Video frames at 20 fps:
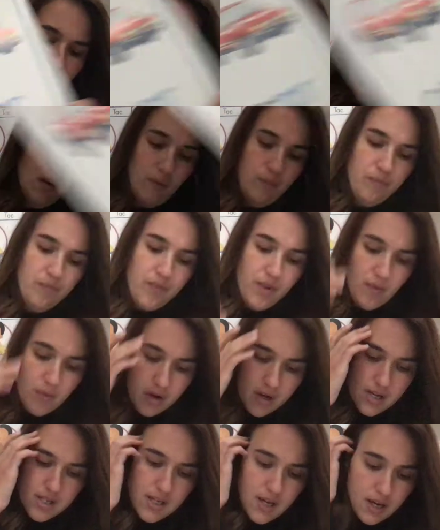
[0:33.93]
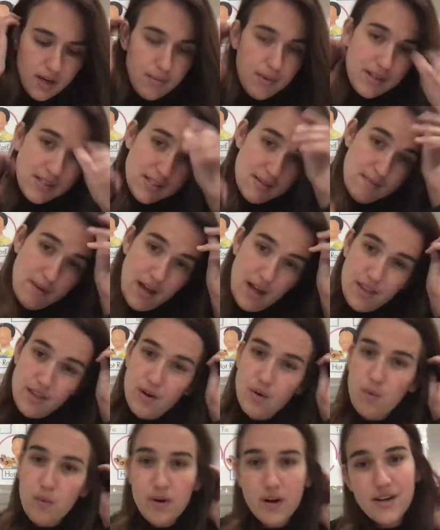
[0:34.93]
So we're going to talk about some
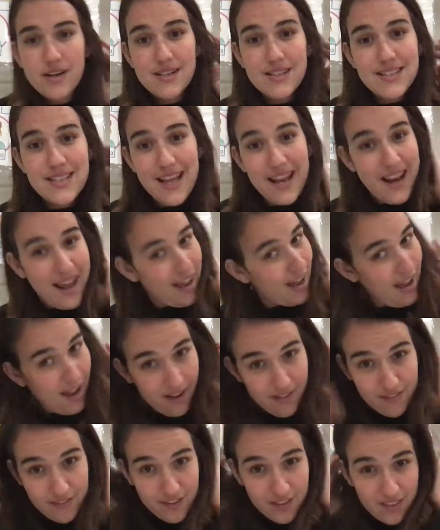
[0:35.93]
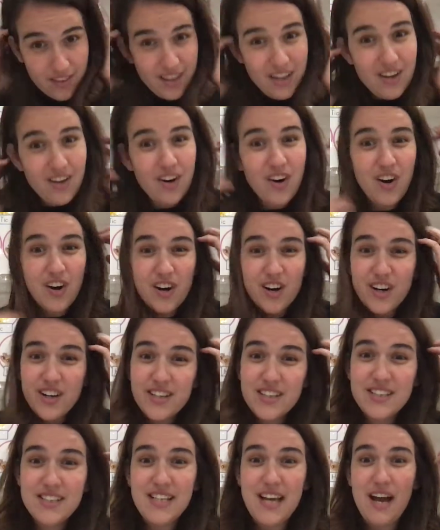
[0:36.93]
other words that have the R
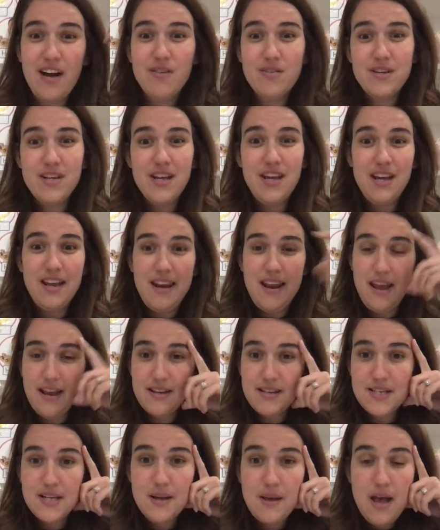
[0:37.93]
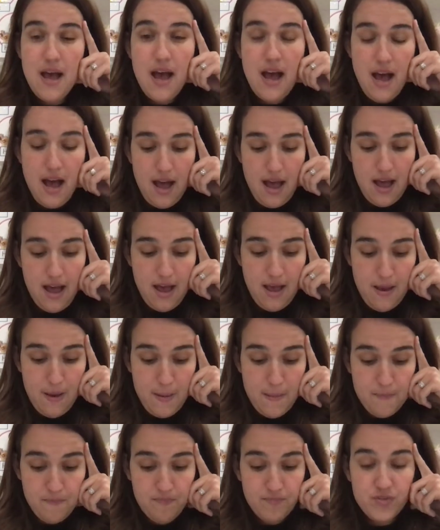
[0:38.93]
sound in it.
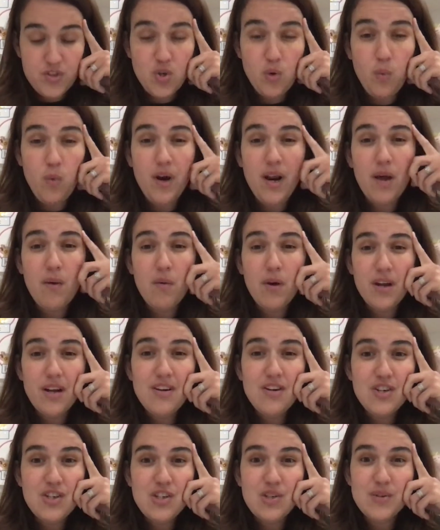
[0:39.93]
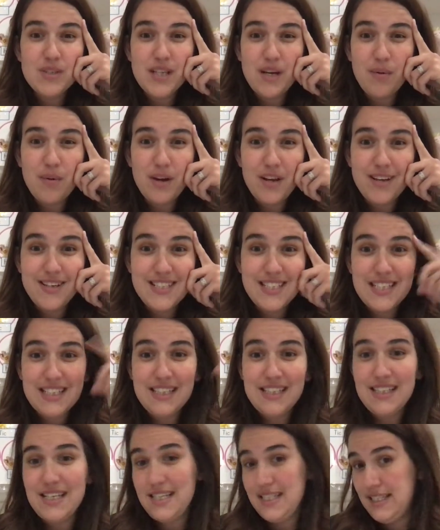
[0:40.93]
Um, so what I want you to do is I want you to
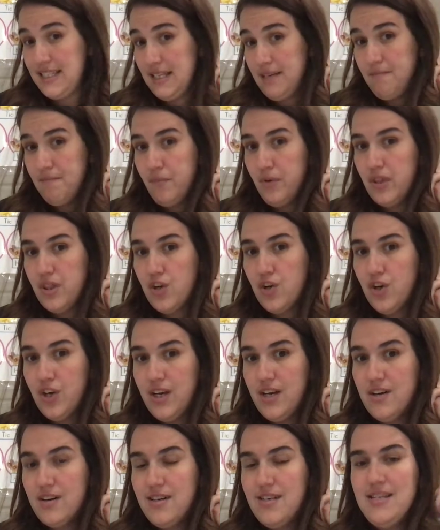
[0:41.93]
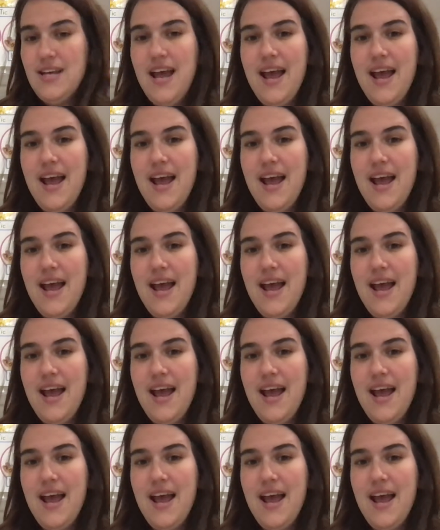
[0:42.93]
listen with your ears.